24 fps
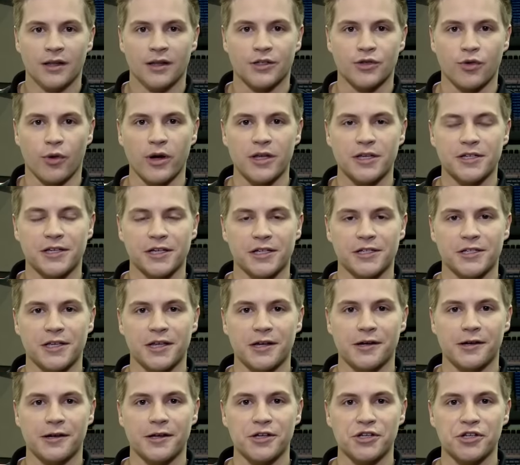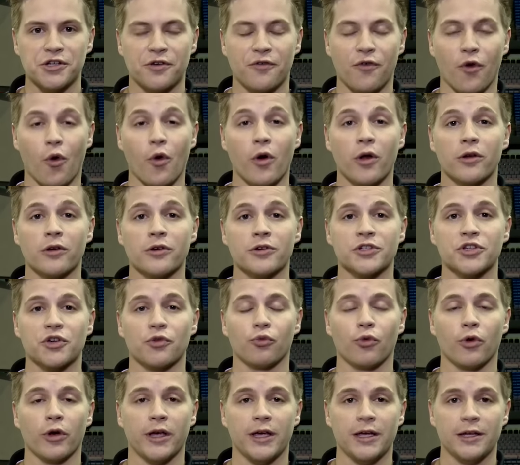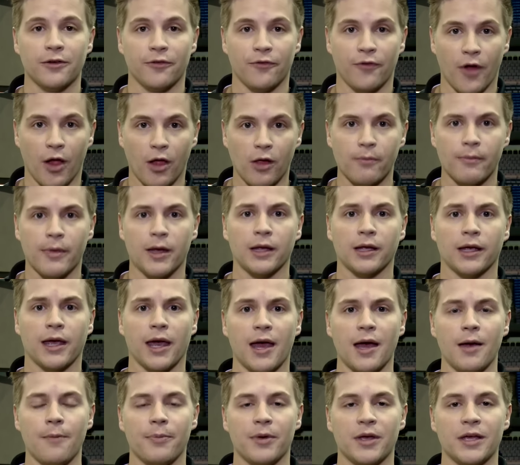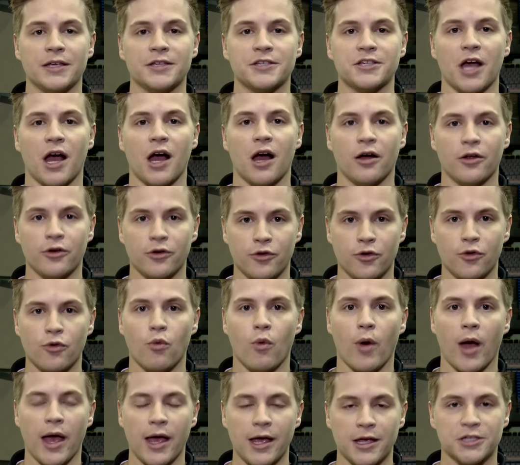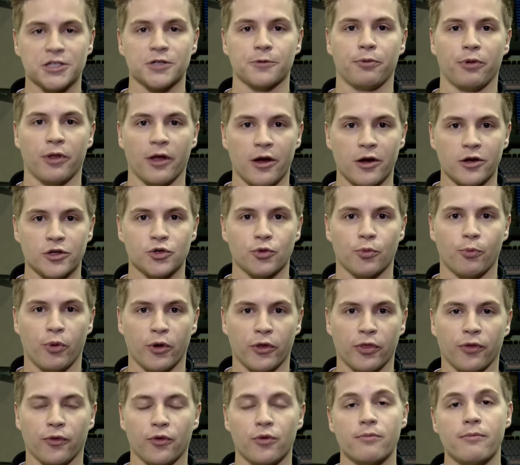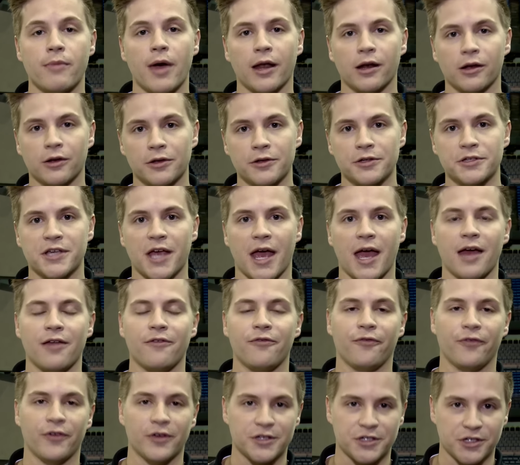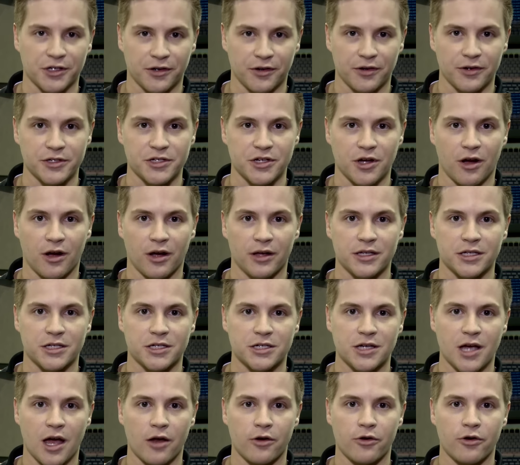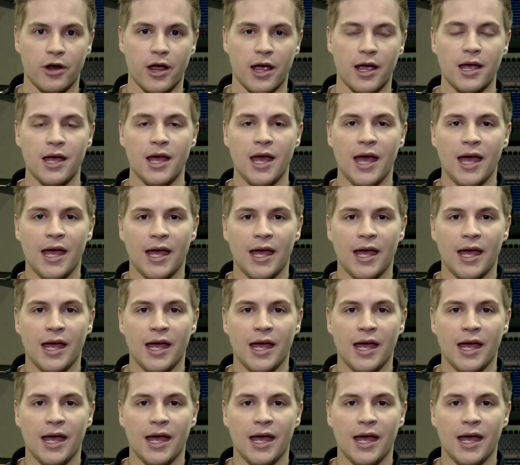The 2016 edition of Oilers Rookie Development Camp is underway as the players were put through medicals and physicals on Saturday.